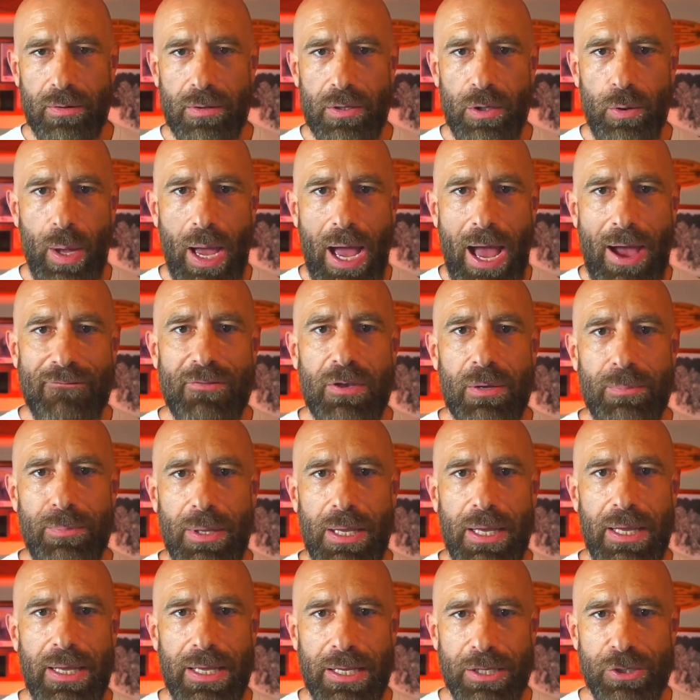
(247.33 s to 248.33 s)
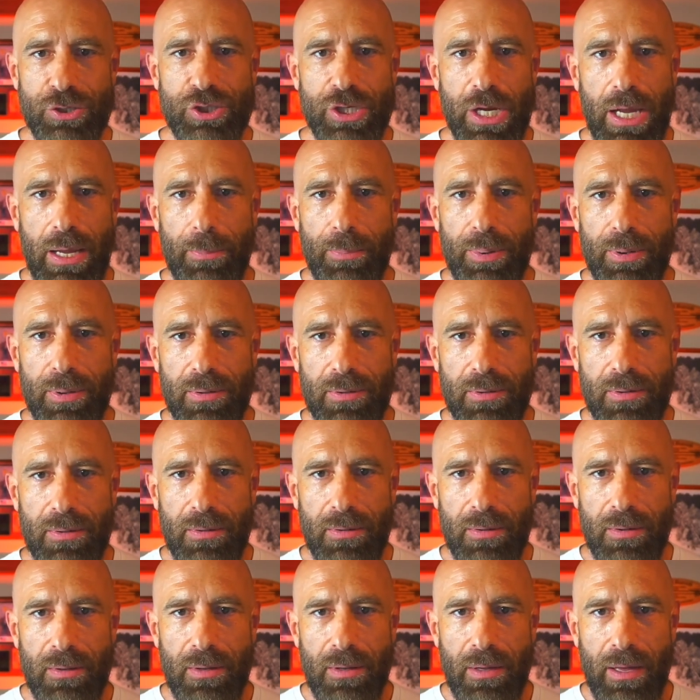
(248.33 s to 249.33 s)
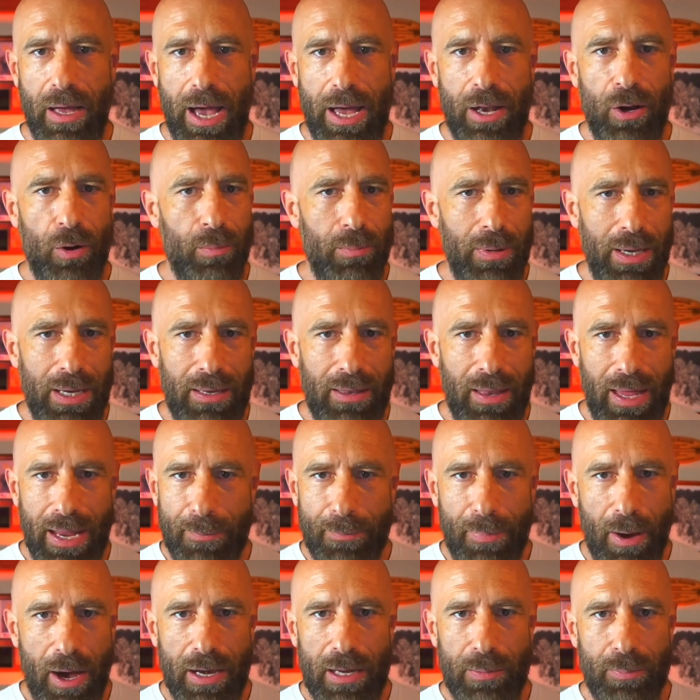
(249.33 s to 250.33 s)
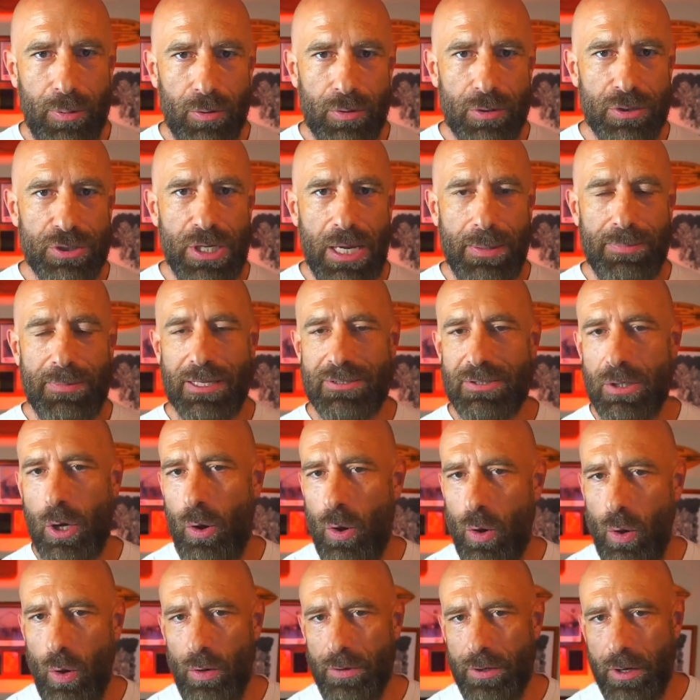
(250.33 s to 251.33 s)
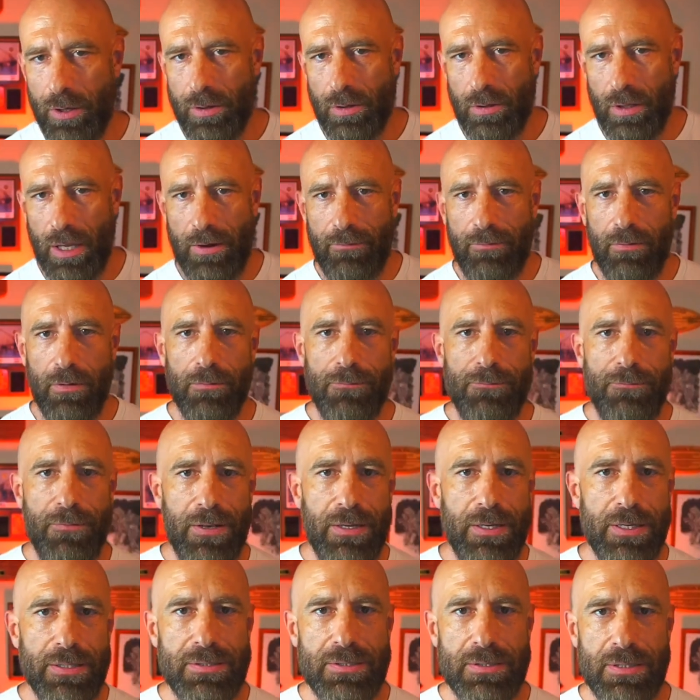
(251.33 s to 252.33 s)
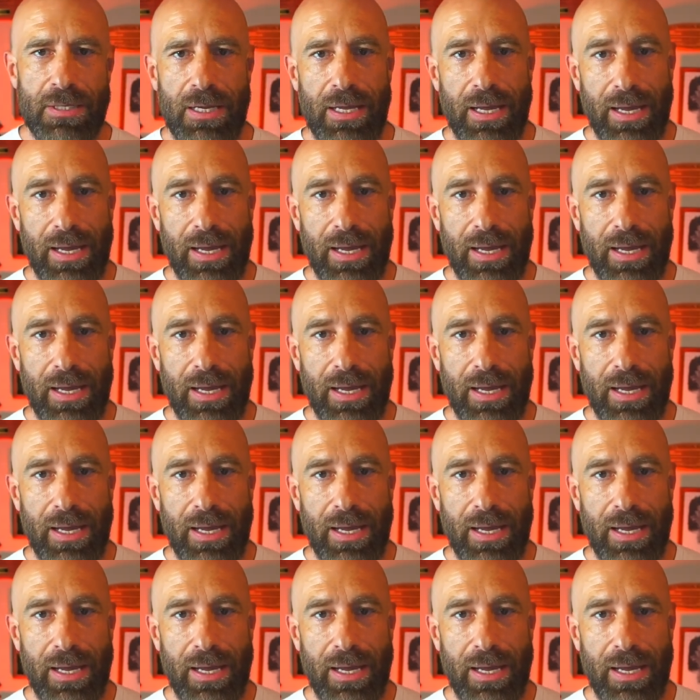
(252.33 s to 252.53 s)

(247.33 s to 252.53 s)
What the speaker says: You have to be in shape. I don't mean like bodybuilder shape. That's a whole nother level of fitness.